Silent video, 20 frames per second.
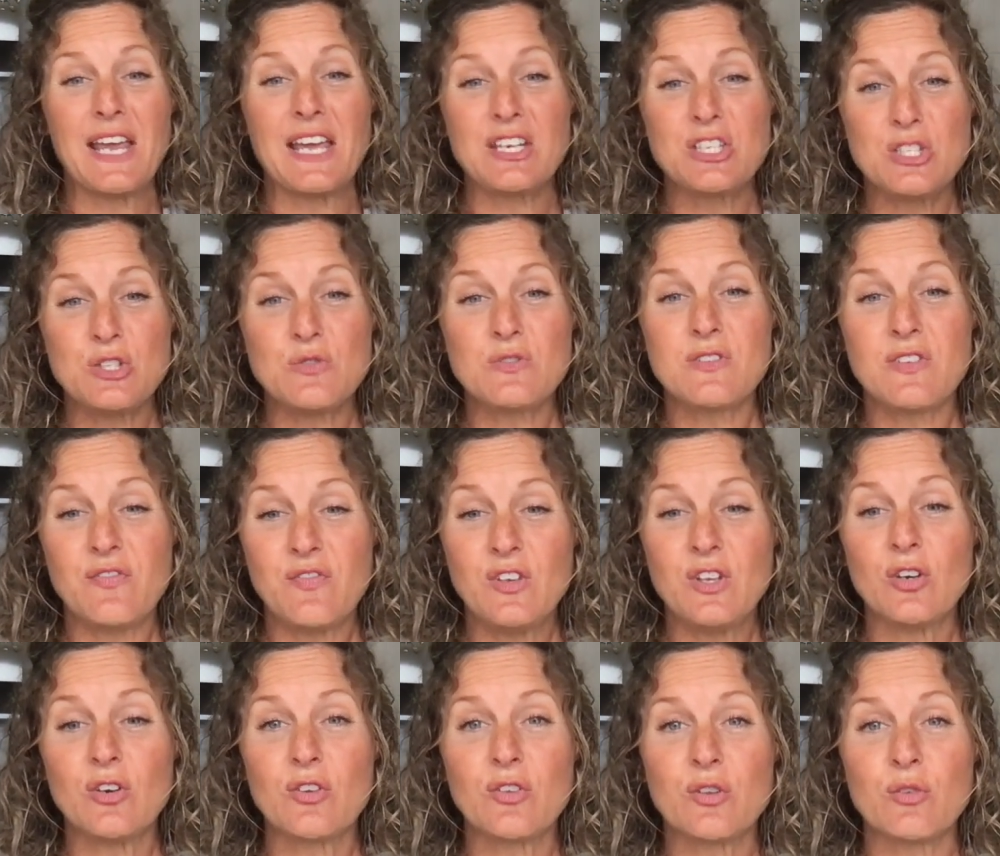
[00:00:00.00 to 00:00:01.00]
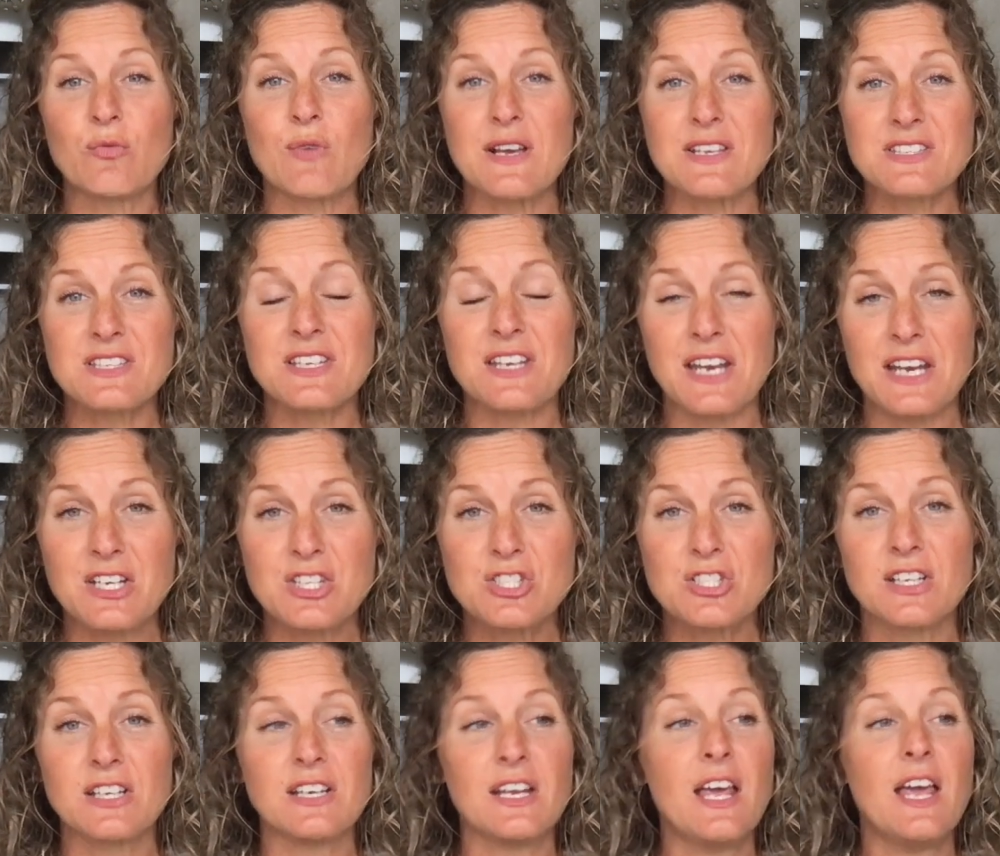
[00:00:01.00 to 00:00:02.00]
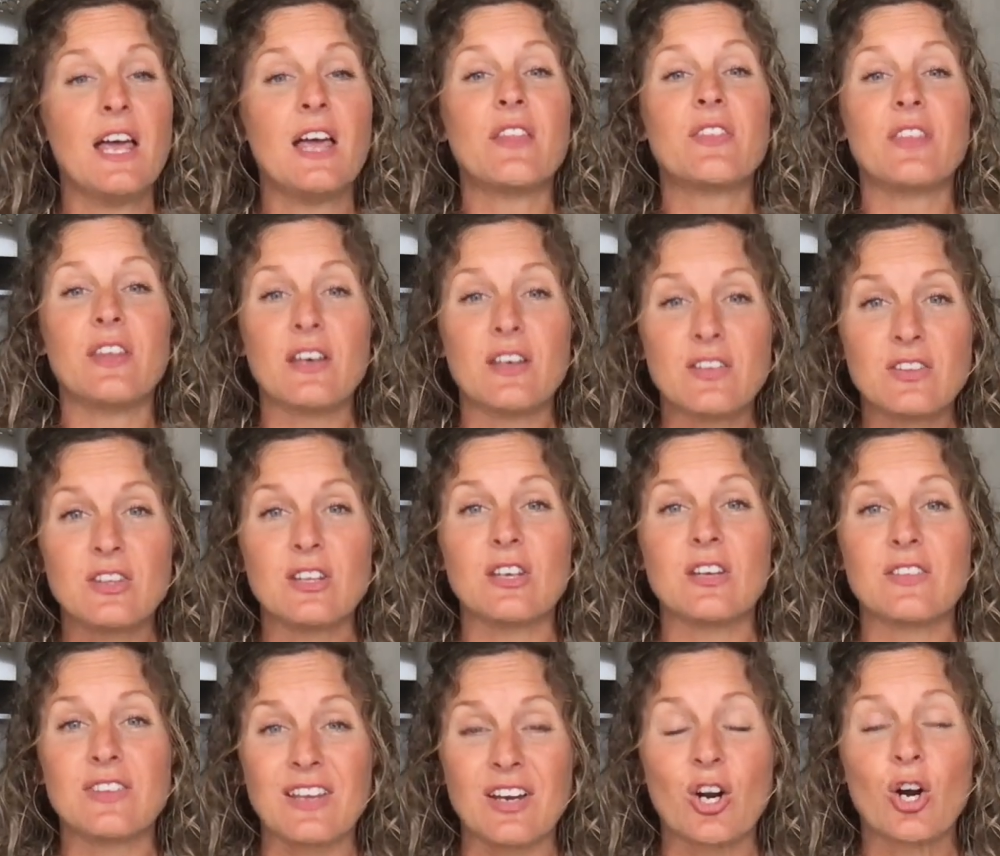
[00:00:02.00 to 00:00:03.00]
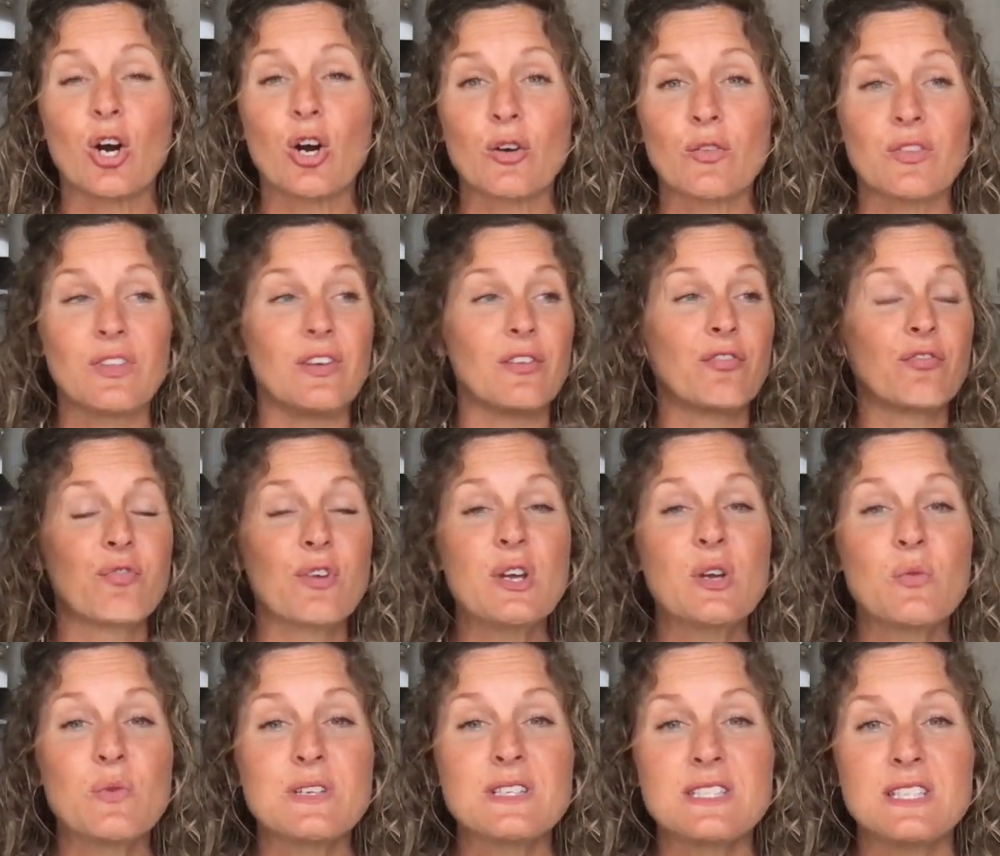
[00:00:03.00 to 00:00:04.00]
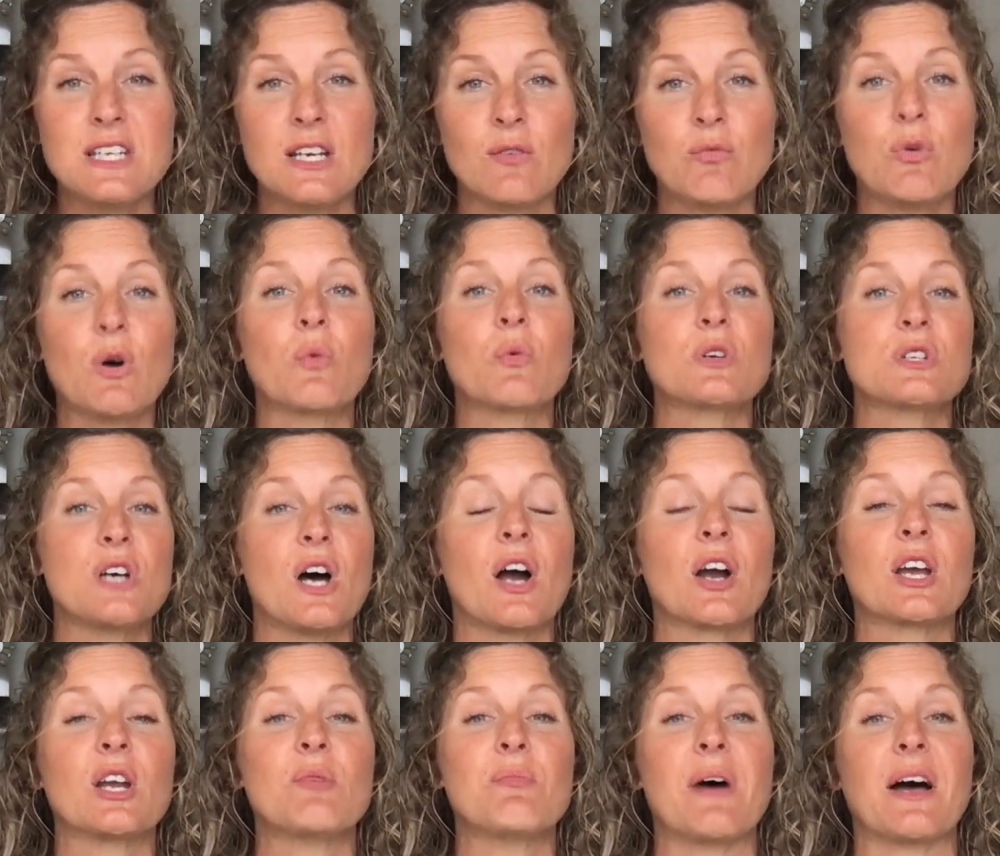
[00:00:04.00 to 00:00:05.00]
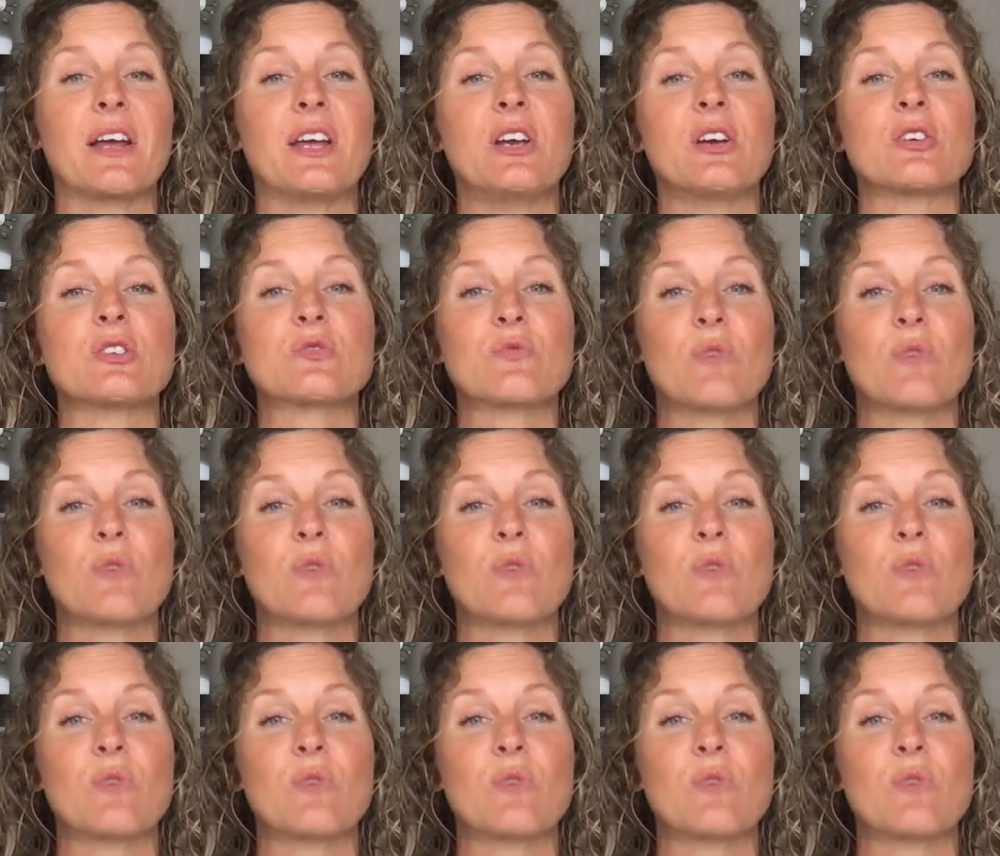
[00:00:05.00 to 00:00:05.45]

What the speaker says: And do you feel the resonation, the frequency of what we're talking about here is